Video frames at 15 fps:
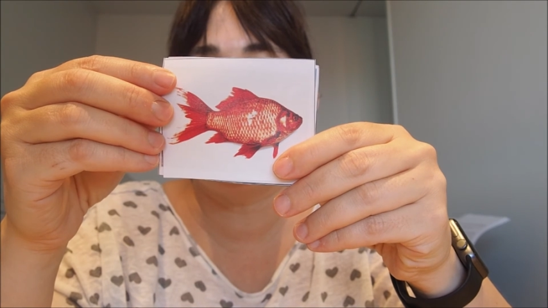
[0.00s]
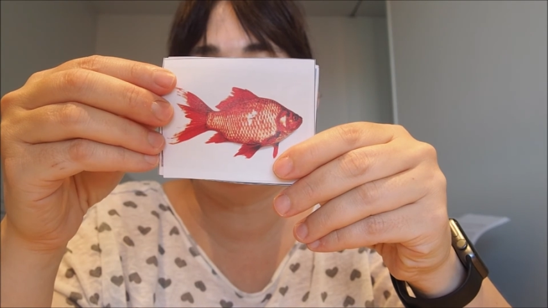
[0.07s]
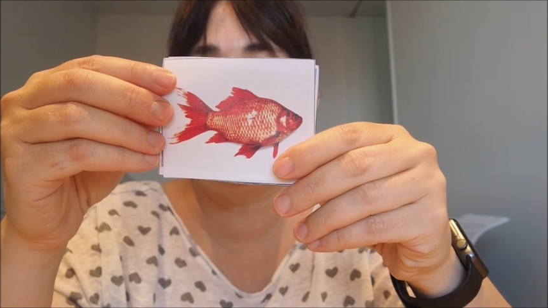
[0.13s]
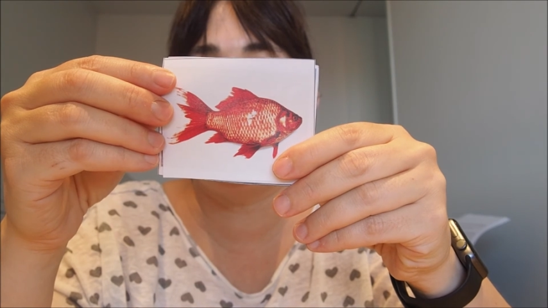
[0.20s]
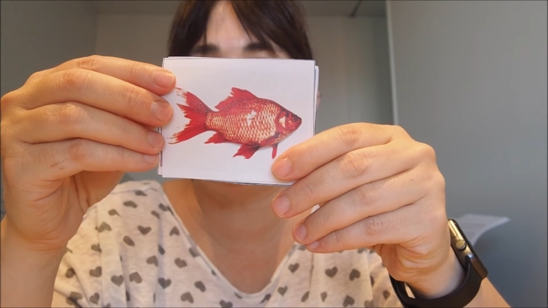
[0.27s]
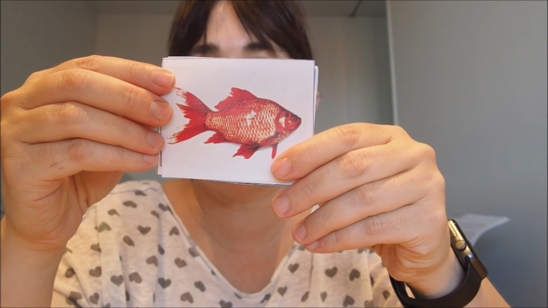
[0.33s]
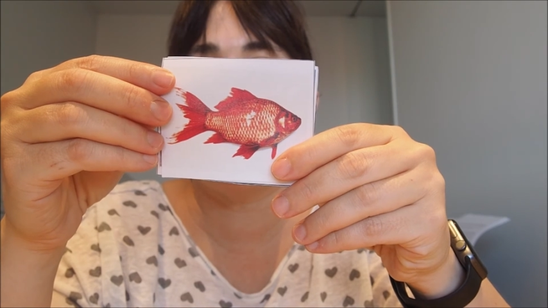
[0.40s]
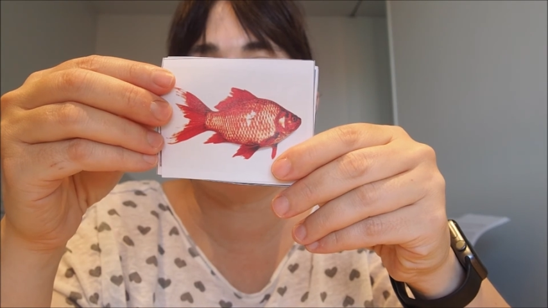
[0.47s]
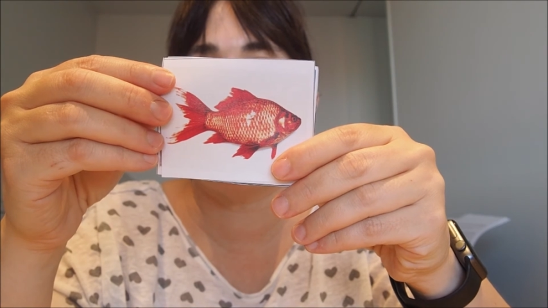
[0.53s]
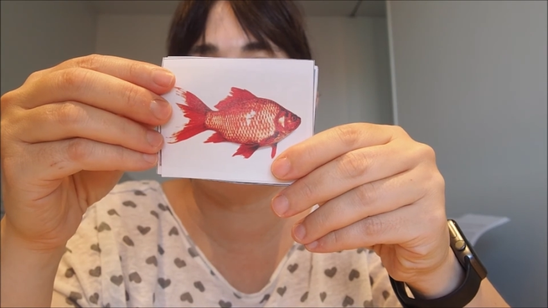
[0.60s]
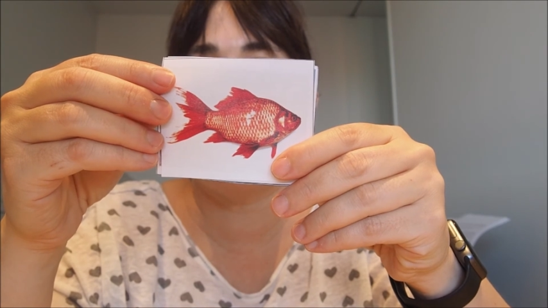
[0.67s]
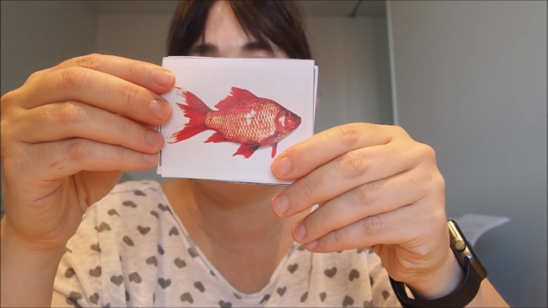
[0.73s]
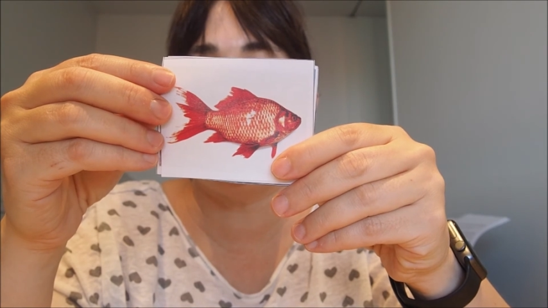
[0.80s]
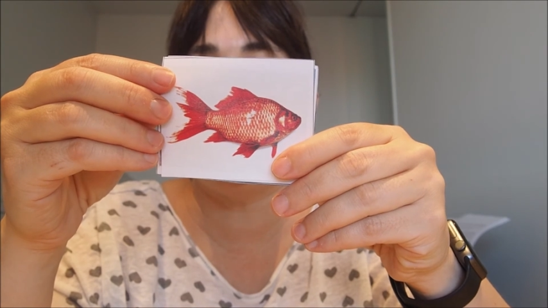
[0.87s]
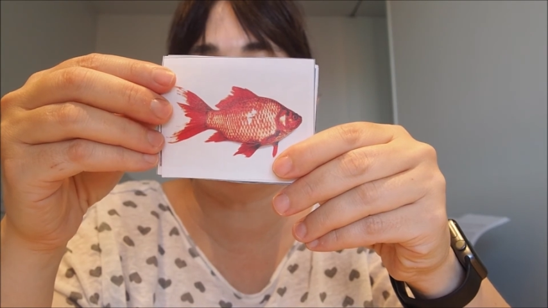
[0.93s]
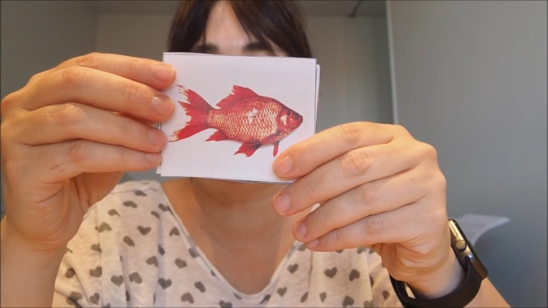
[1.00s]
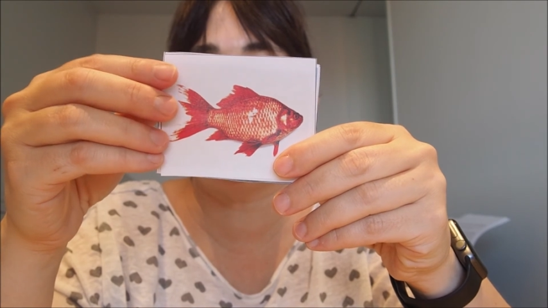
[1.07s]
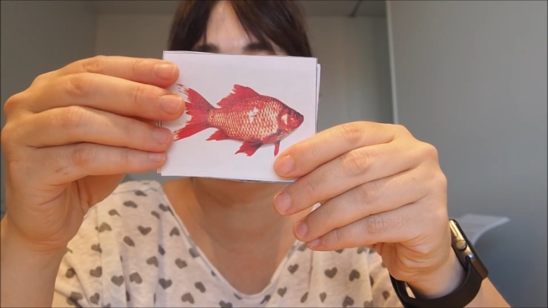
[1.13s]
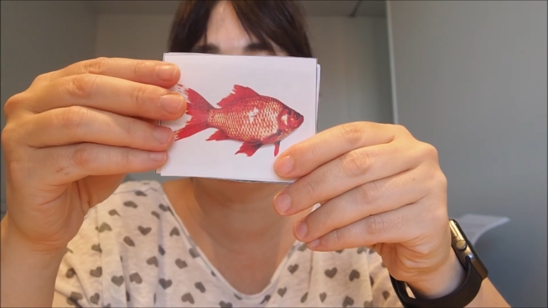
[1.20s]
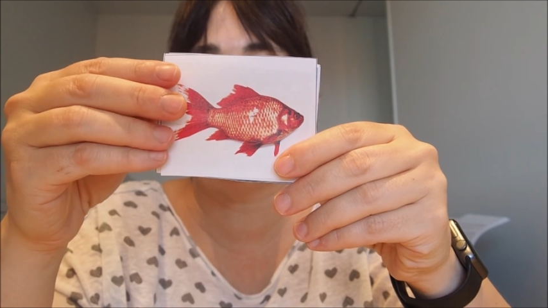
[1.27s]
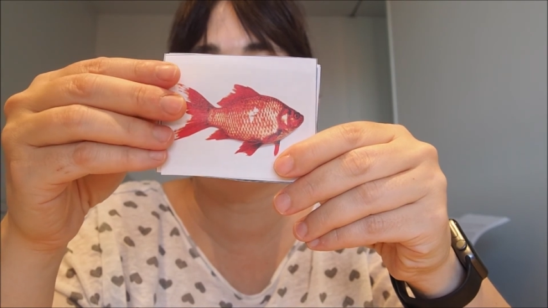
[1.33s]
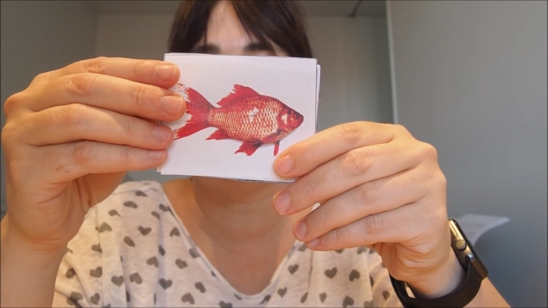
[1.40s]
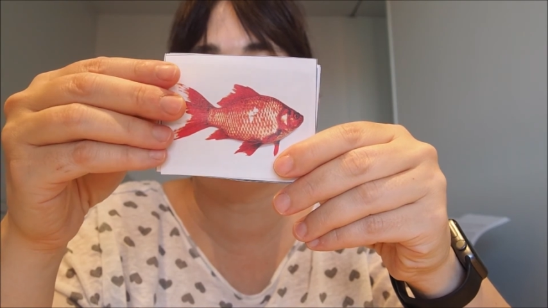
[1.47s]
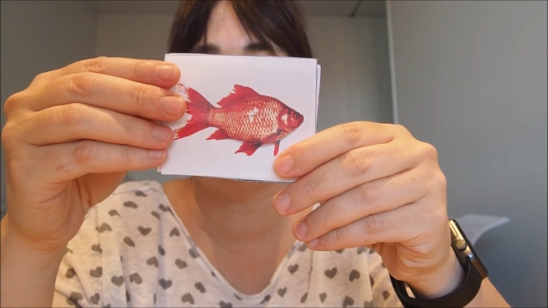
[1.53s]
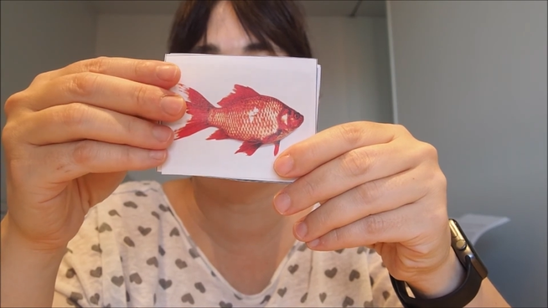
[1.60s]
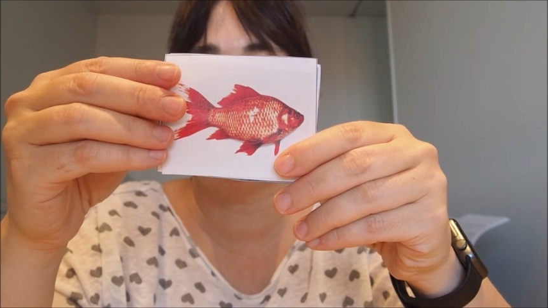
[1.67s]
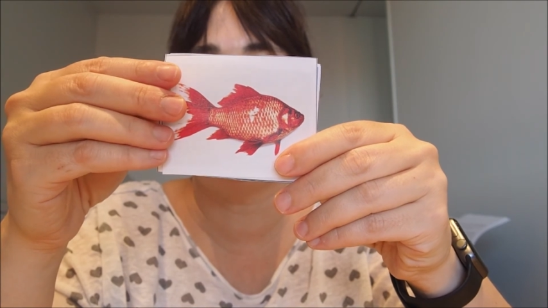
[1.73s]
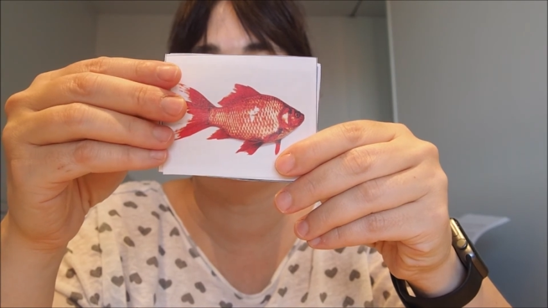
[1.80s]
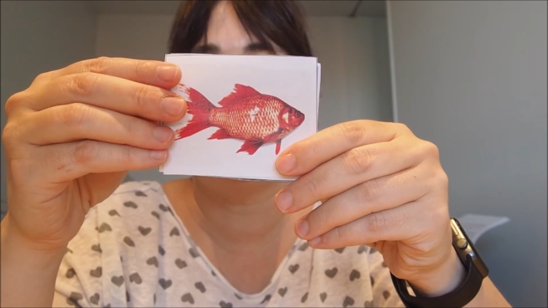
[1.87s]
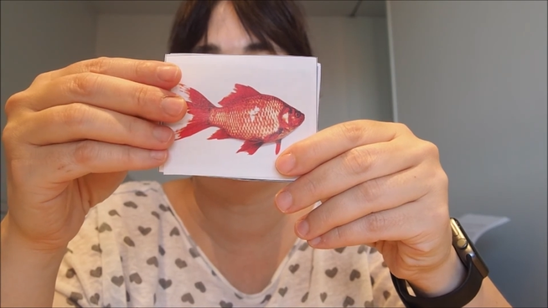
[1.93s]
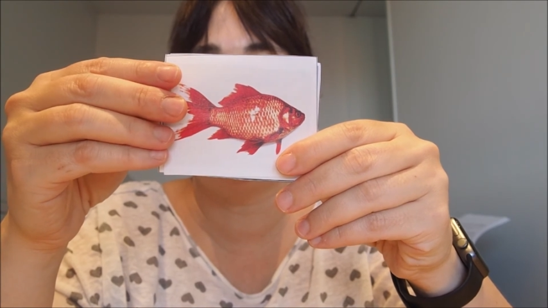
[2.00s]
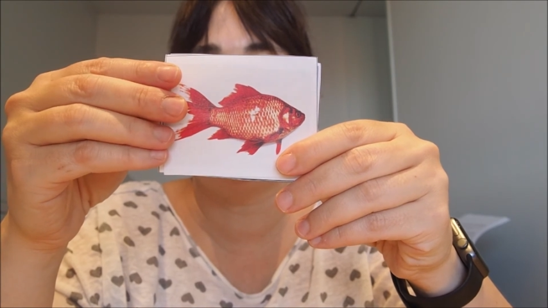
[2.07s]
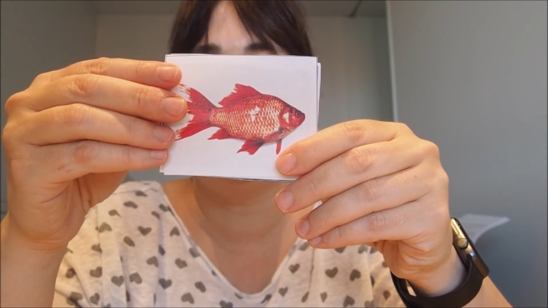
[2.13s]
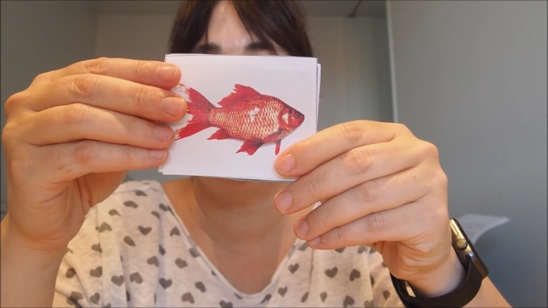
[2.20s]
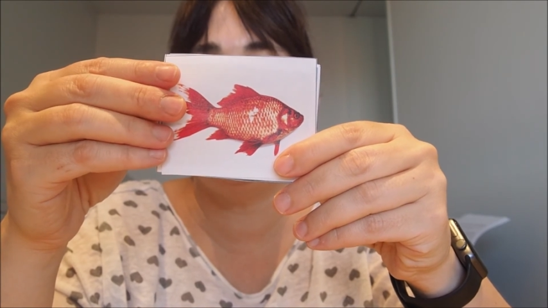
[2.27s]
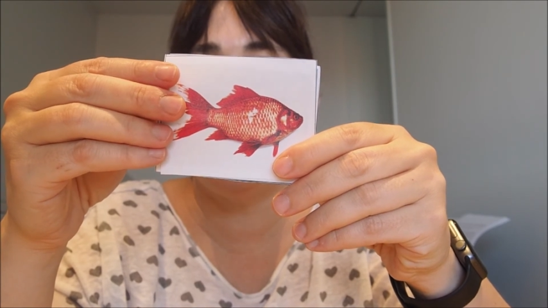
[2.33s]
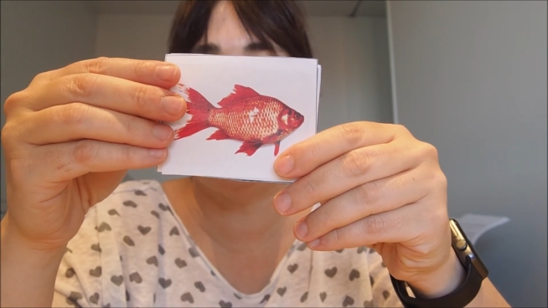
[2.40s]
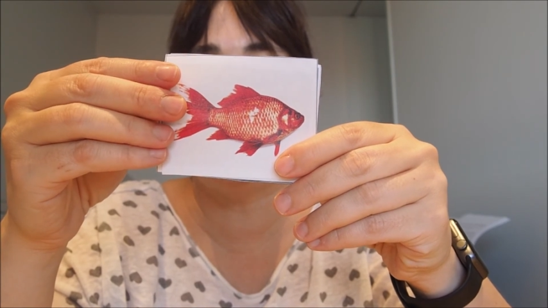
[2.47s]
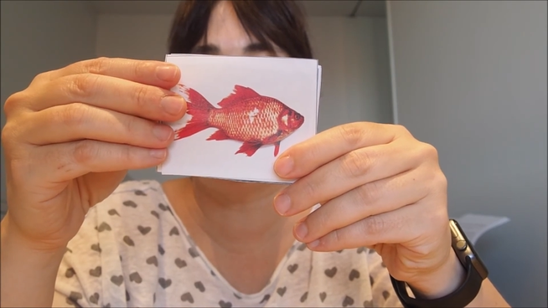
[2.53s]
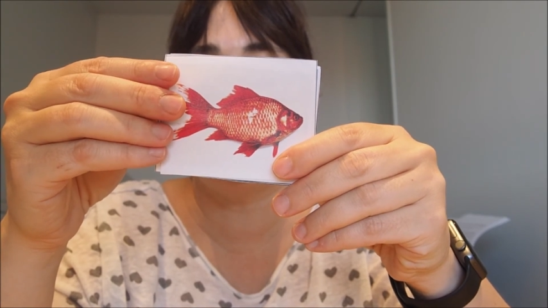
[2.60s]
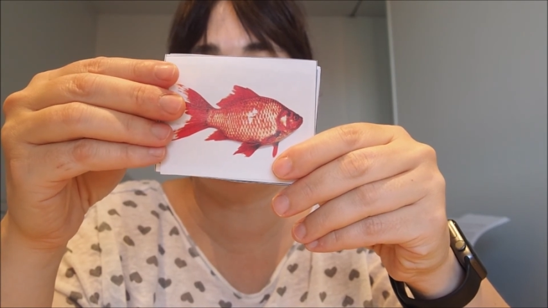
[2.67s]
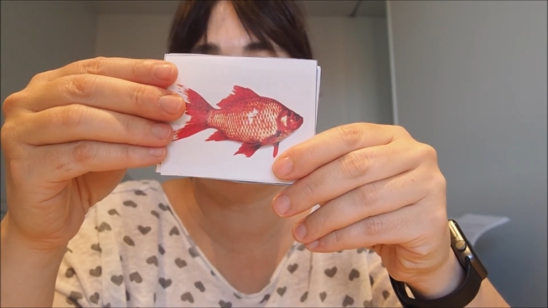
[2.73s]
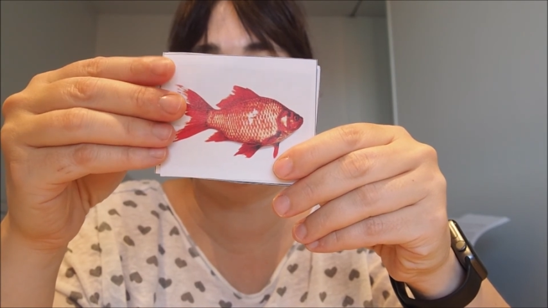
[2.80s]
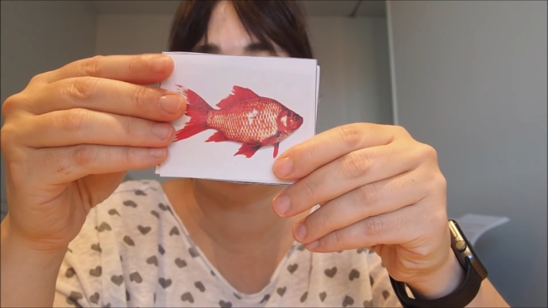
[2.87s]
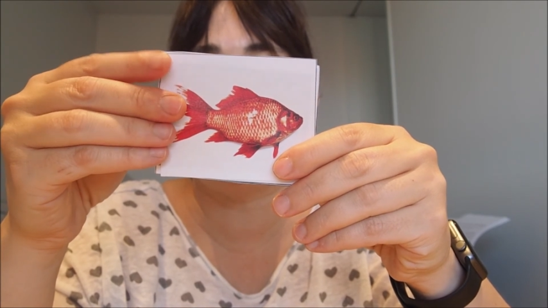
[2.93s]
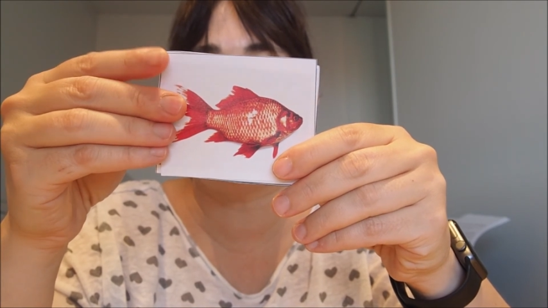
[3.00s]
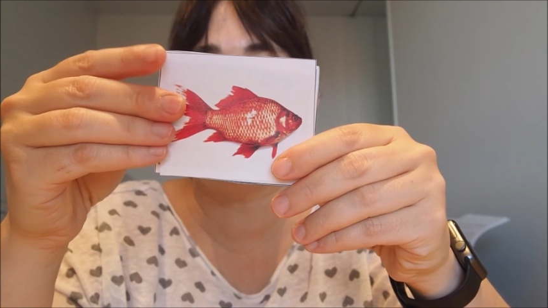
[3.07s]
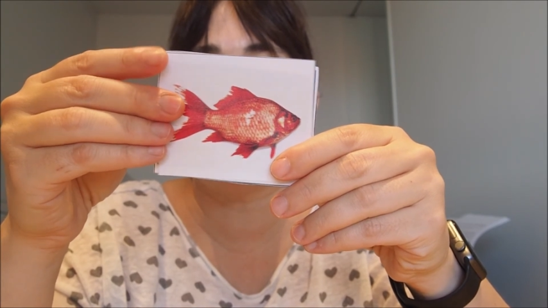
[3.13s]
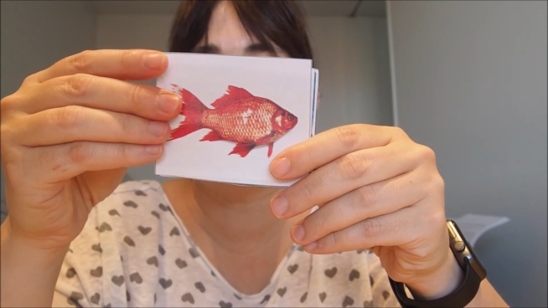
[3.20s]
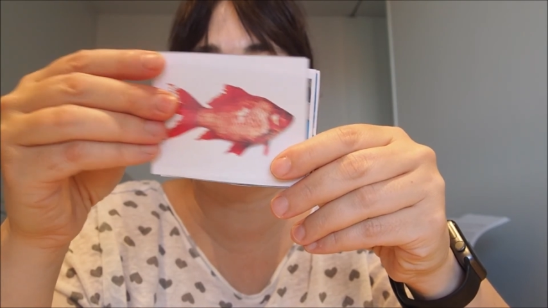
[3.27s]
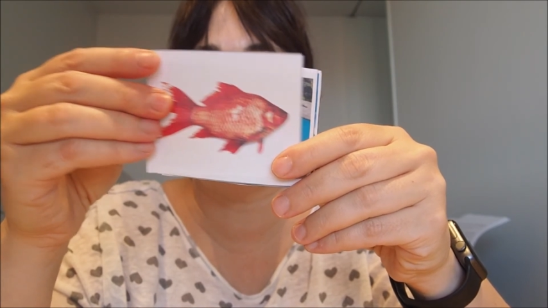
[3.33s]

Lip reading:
No face is visible, so there are no lips to read.